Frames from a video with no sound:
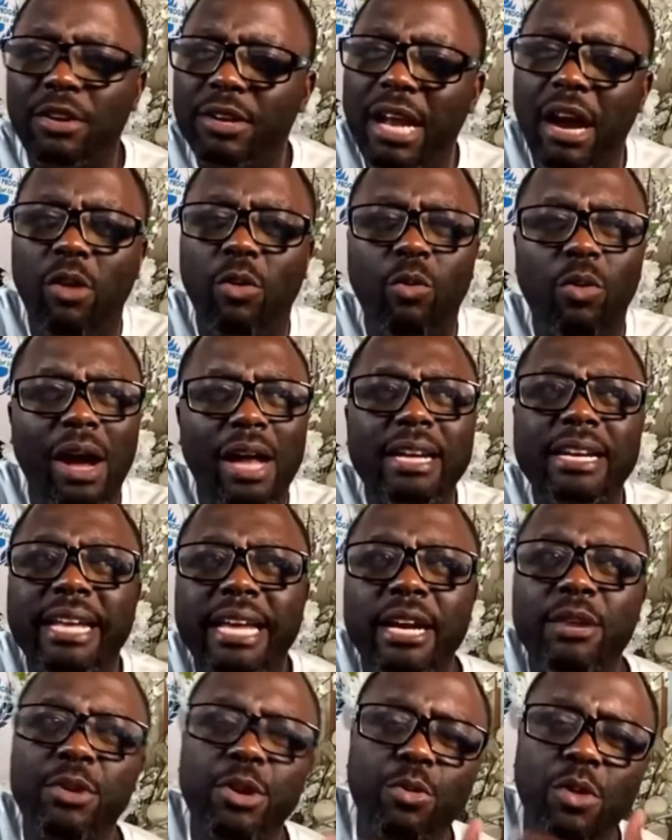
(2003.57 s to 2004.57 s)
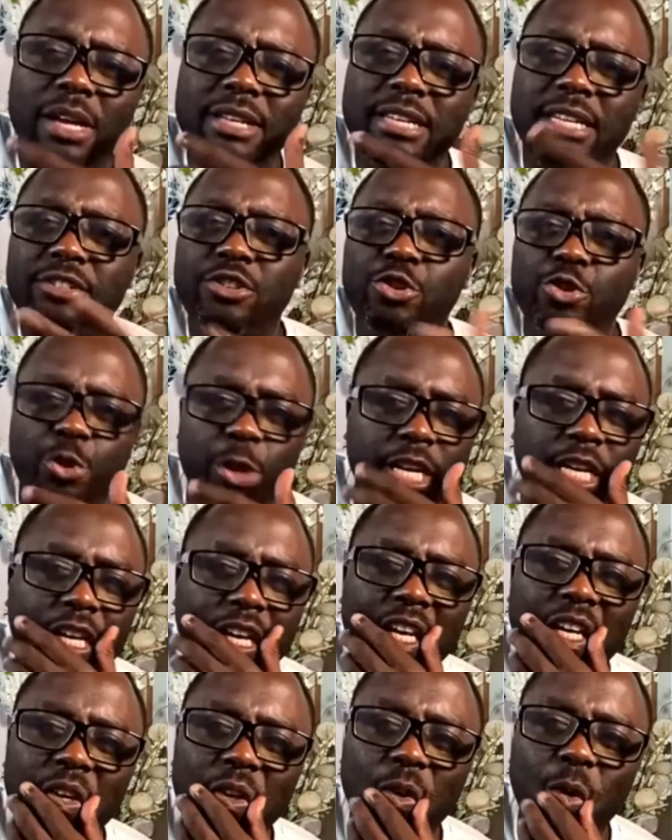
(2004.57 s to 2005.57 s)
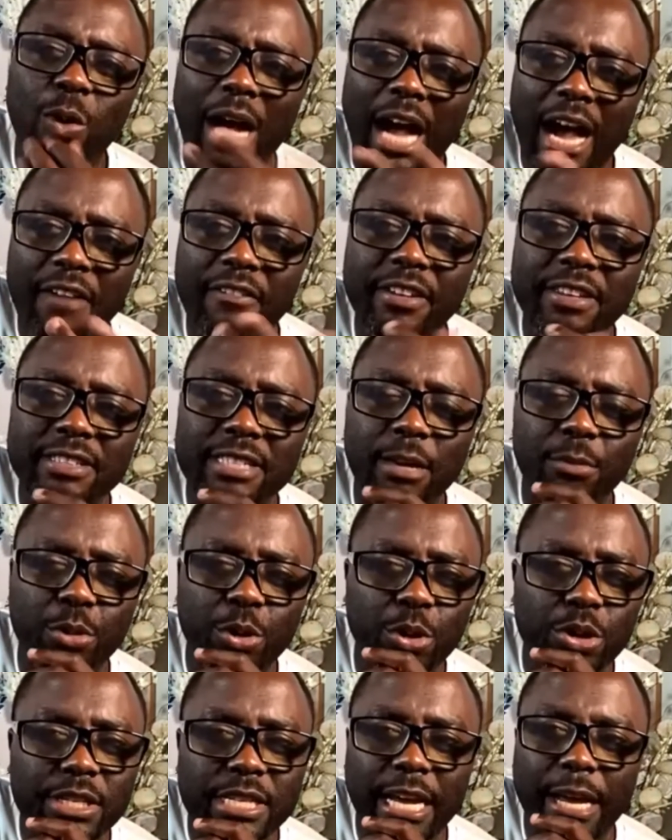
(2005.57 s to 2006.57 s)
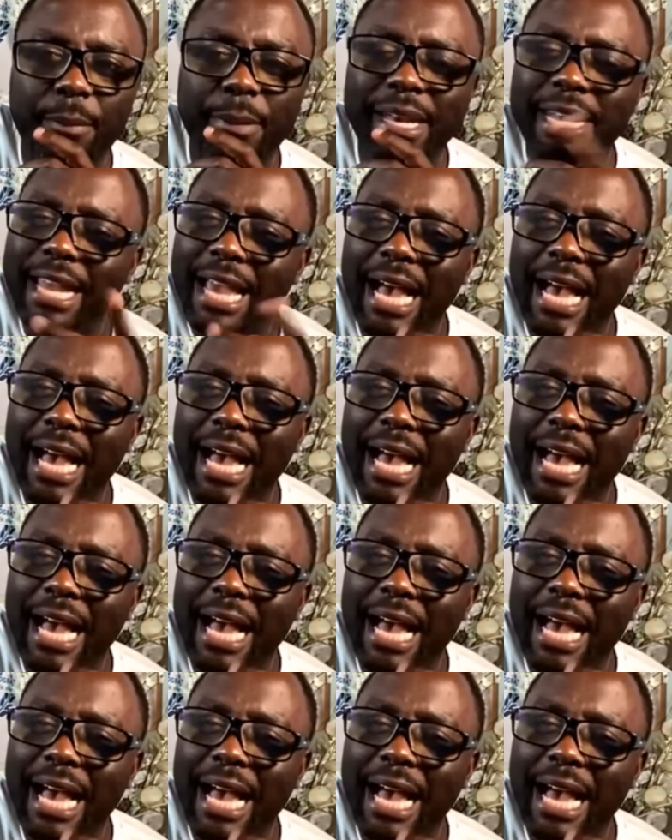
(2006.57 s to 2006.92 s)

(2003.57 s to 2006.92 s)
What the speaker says: So now, one day we were just drinking, having some good time.